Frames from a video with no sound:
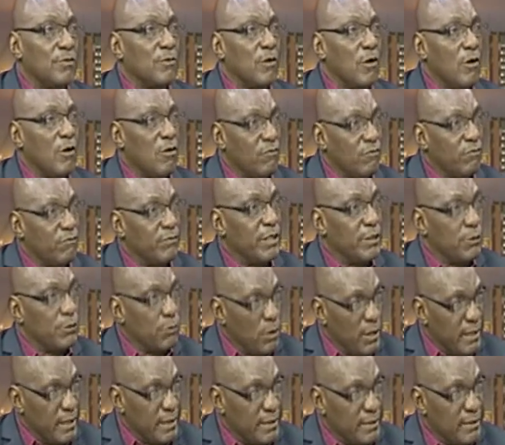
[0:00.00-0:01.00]
Of the
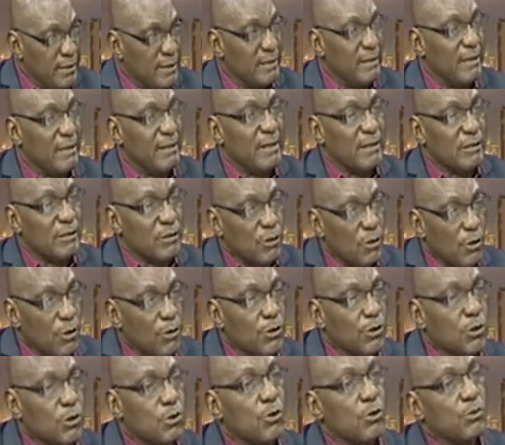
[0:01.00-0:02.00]
ruling is
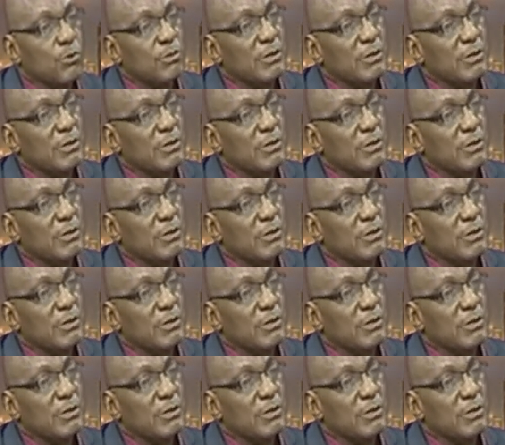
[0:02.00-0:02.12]
also